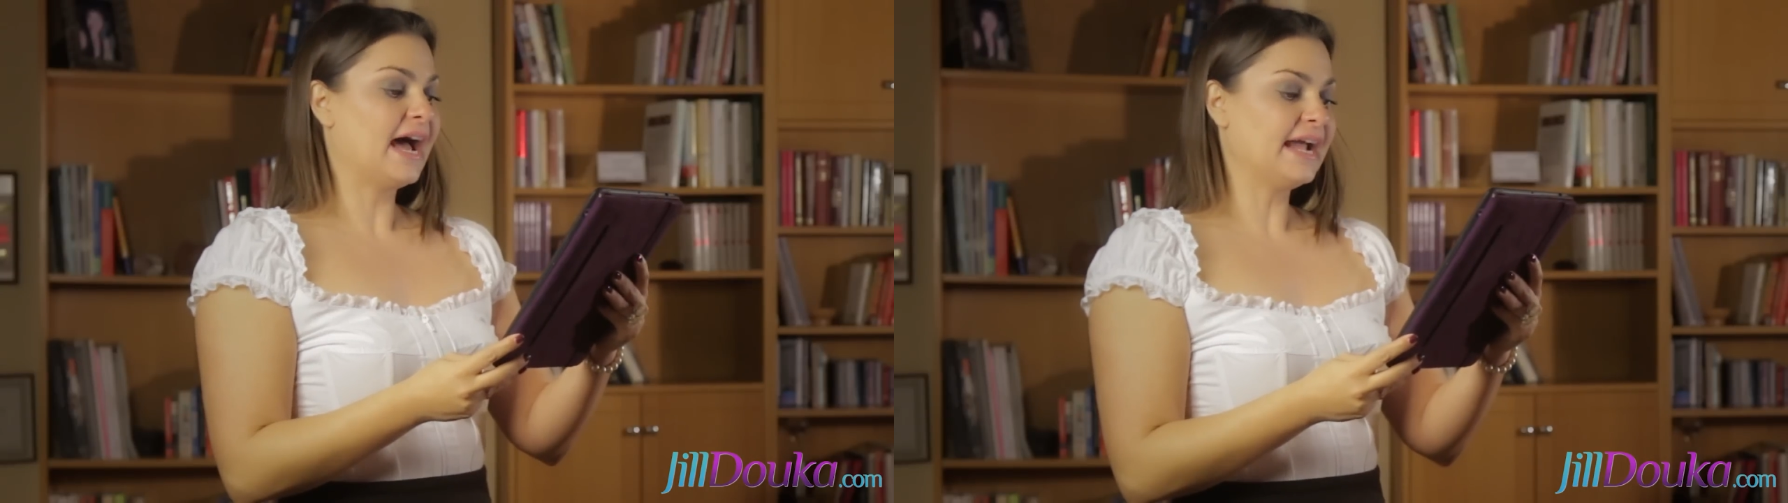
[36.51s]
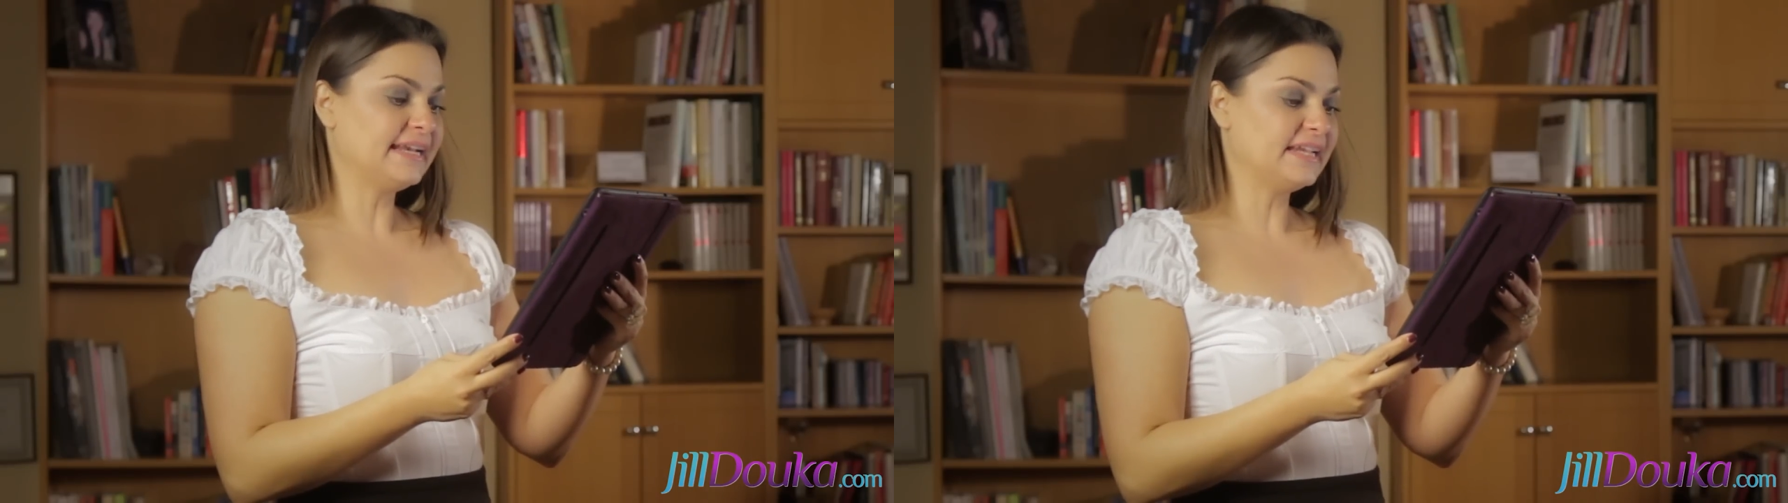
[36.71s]

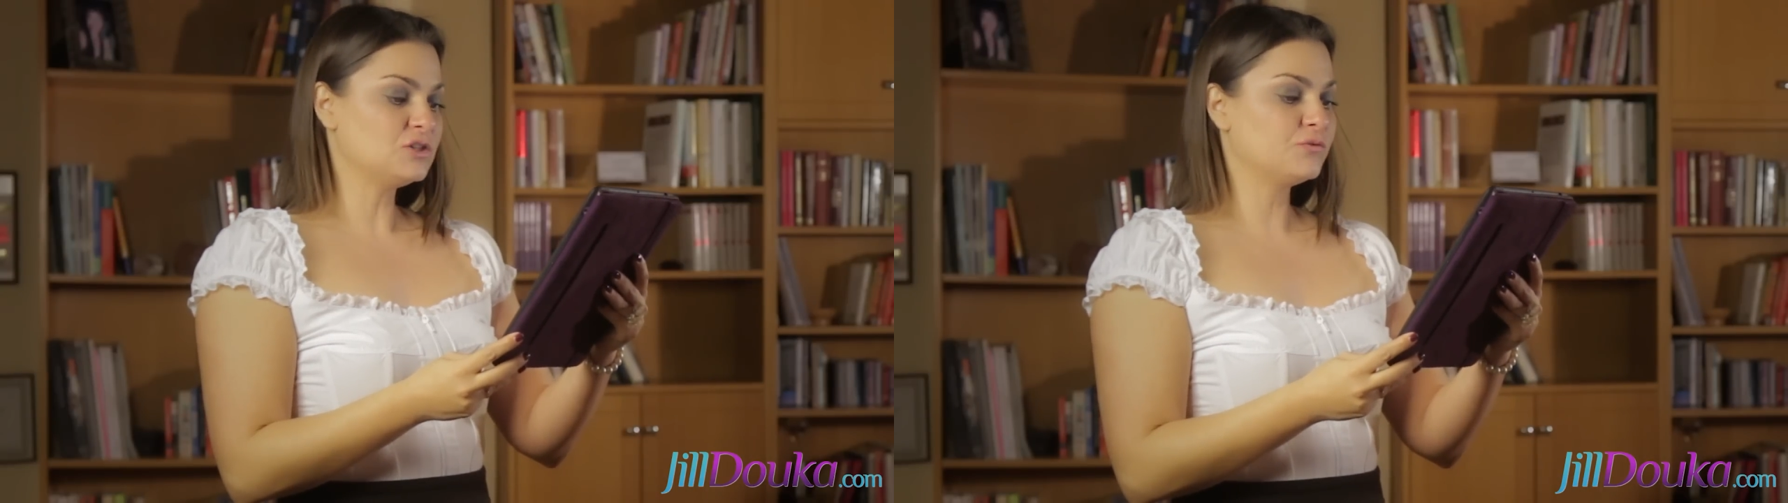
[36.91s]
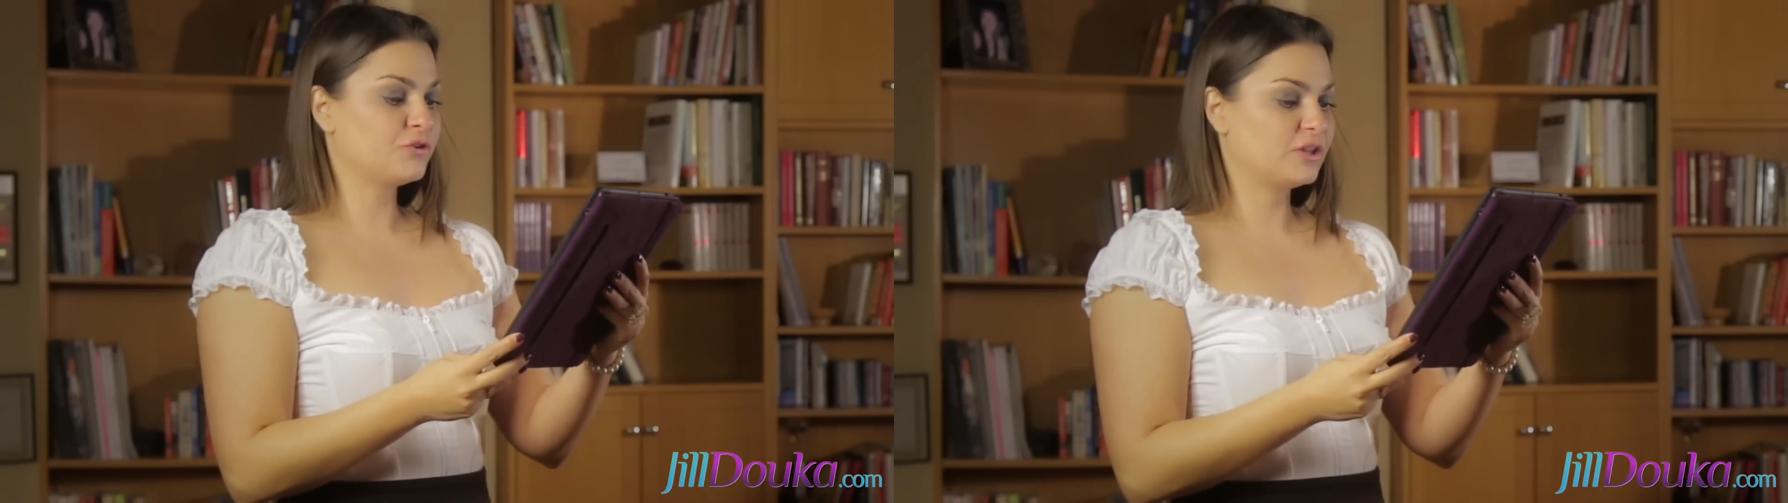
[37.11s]
I need
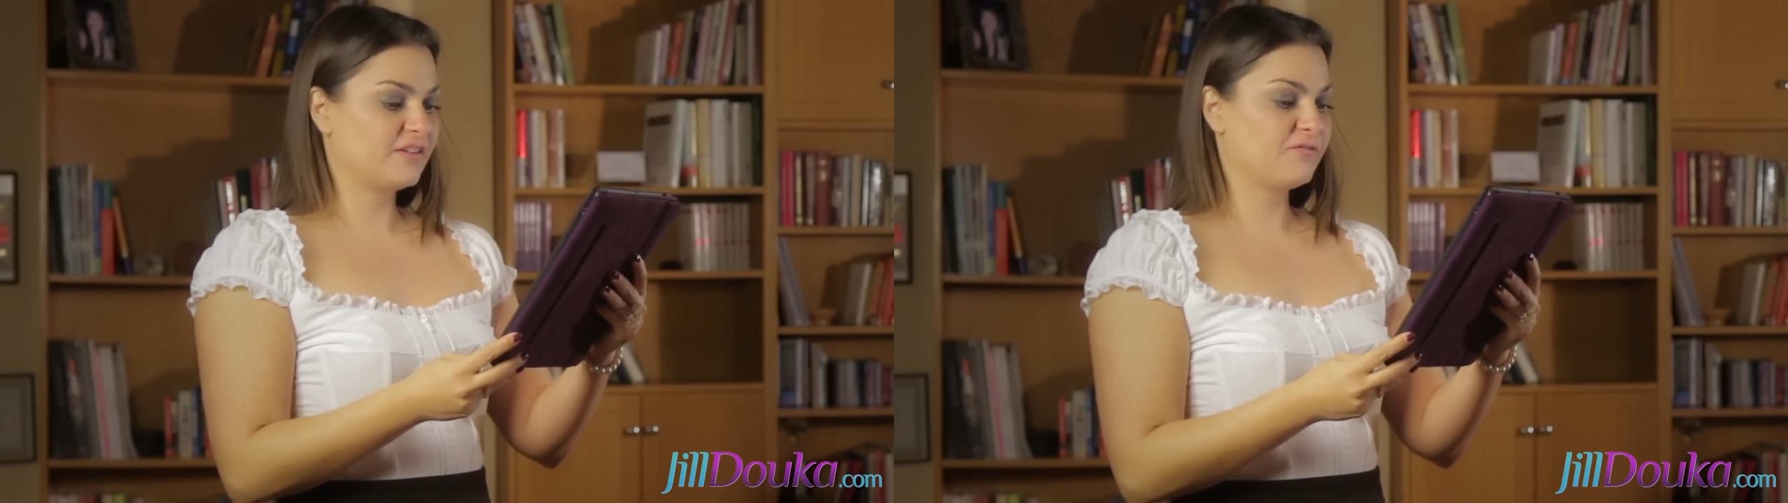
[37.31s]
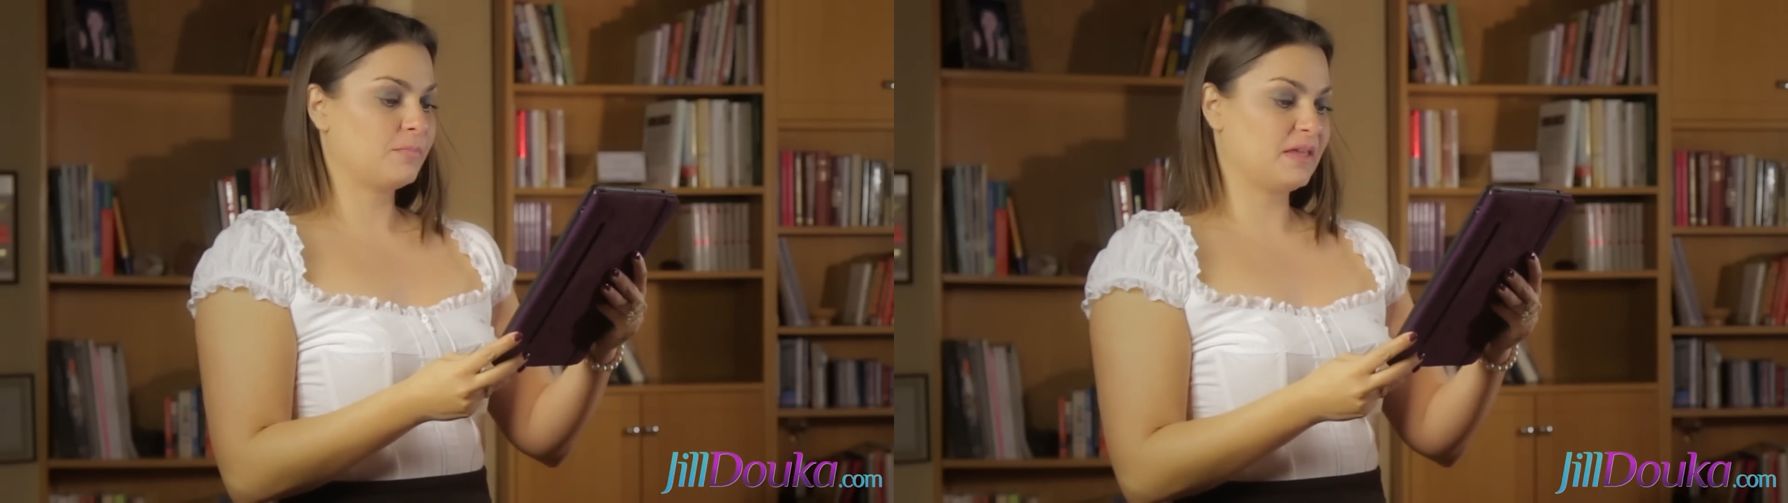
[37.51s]
to
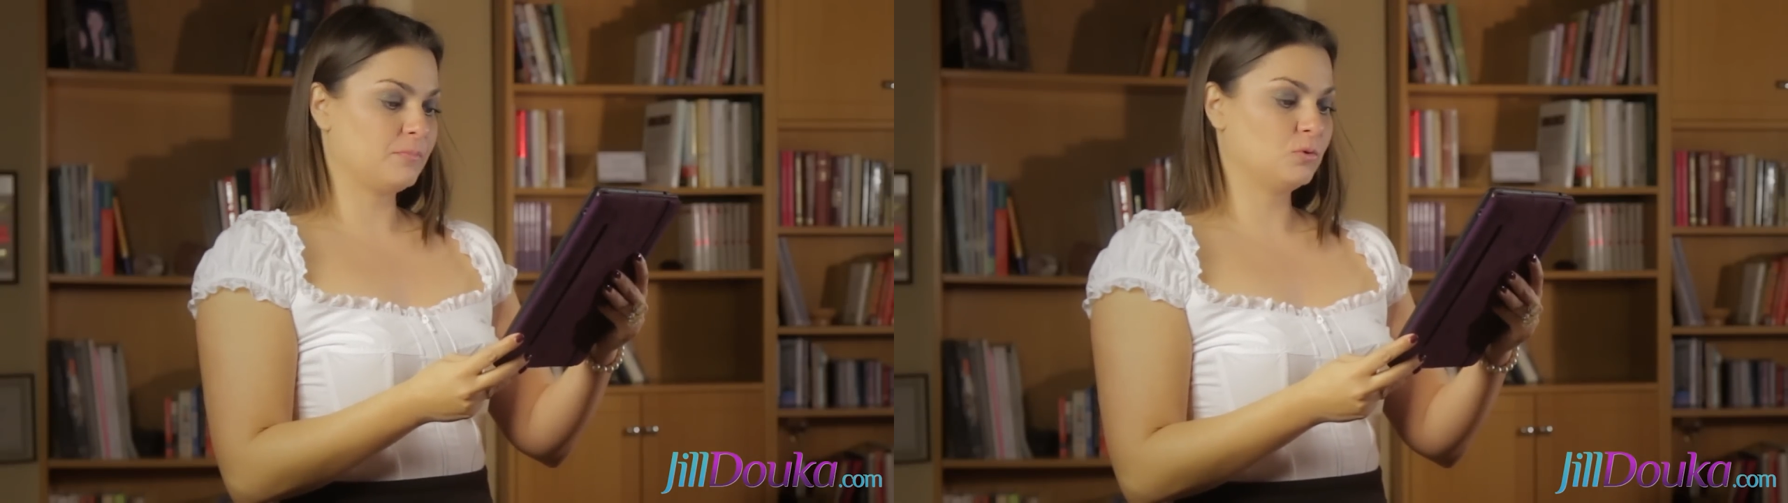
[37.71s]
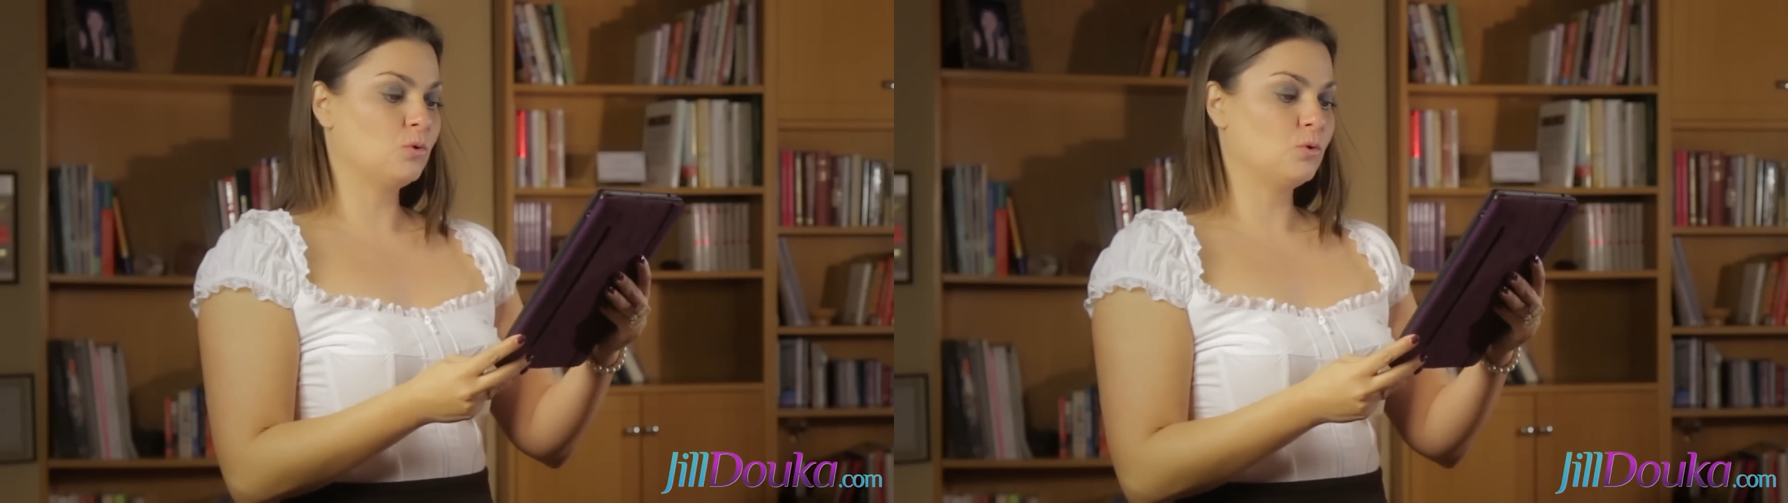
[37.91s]
forgive people